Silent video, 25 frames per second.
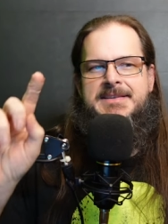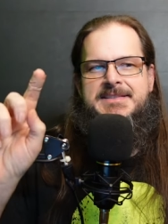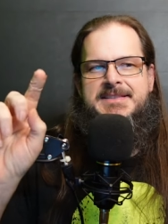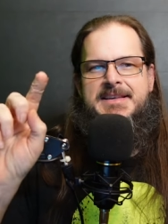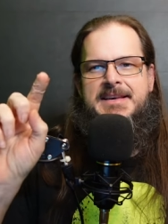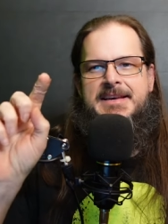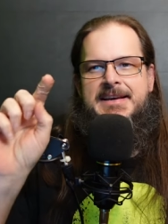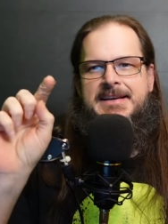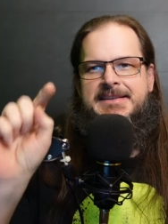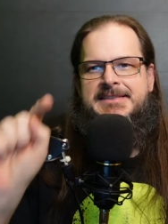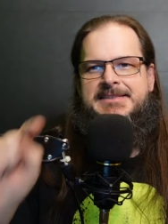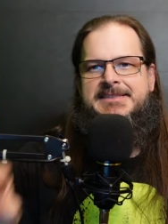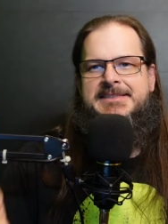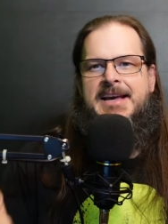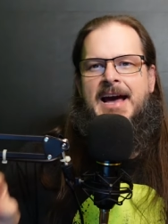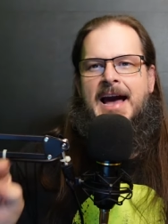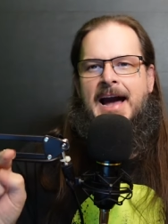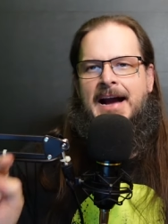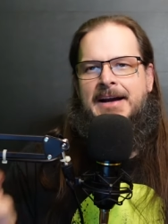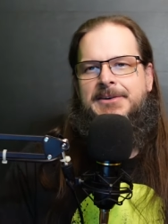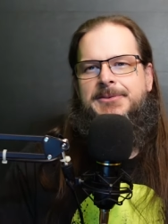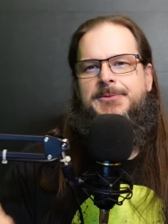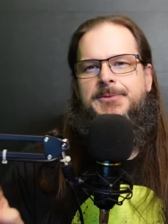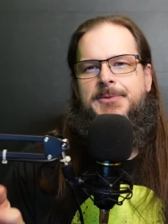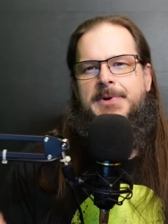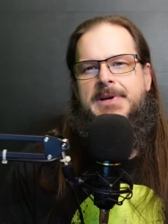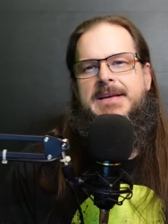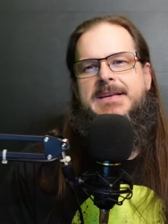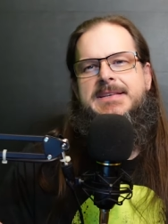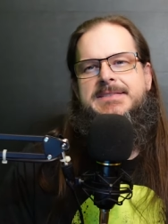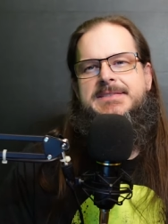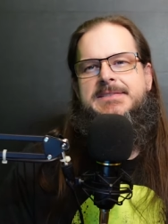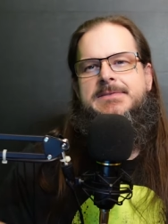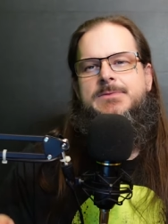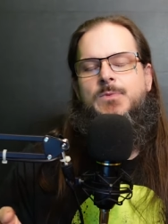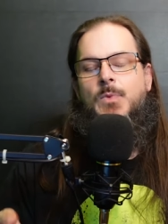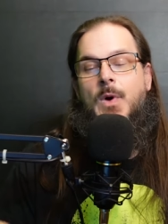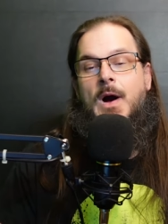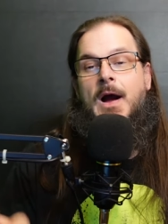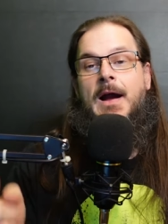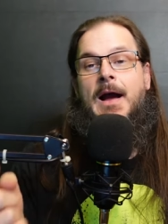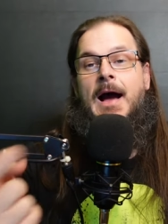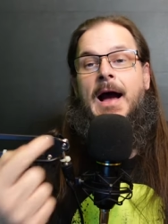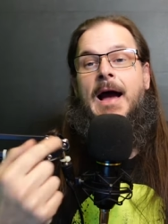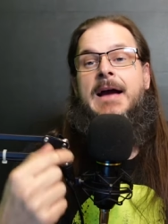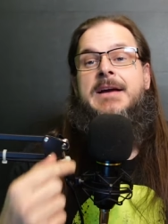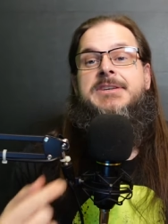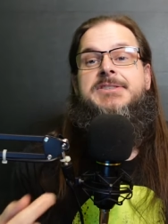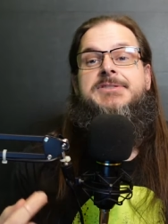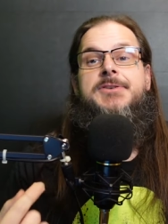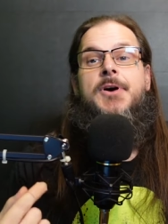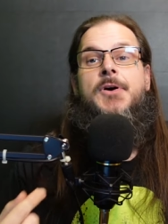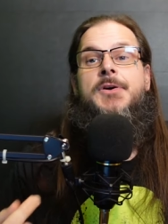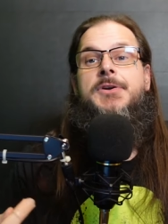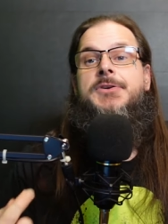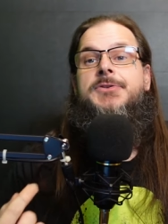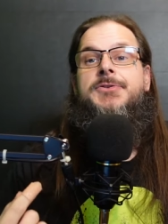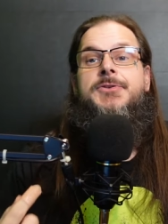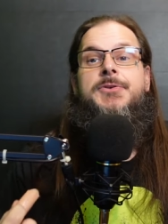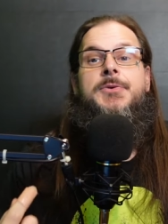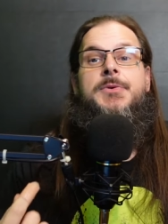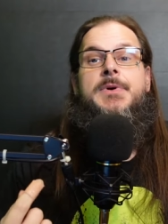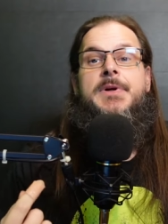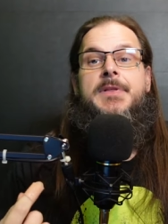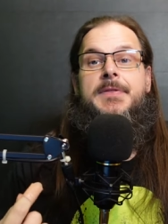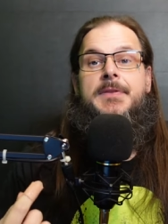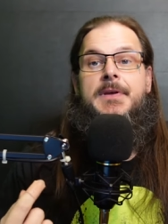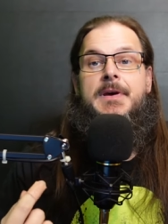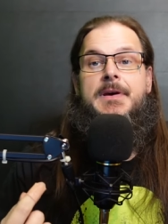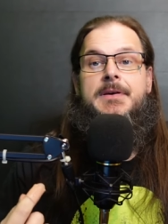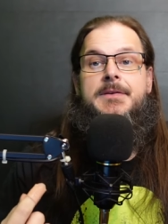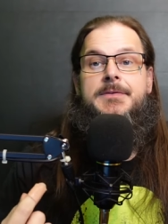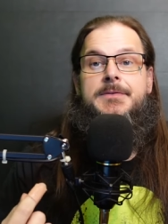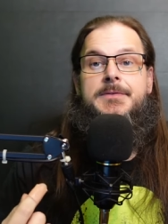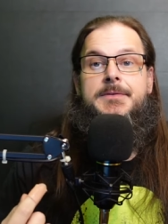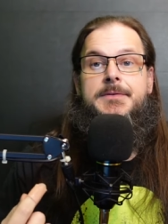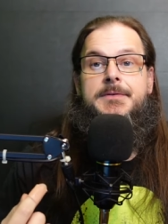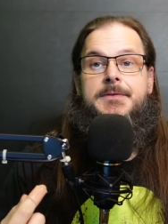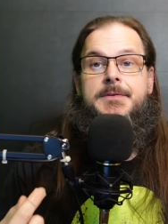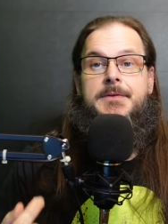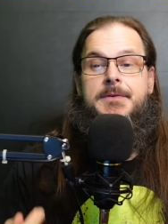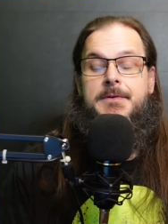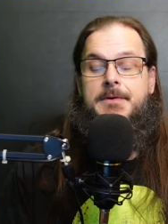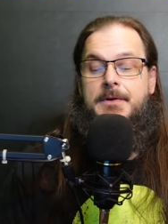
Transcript: the exact reason why I started doing this.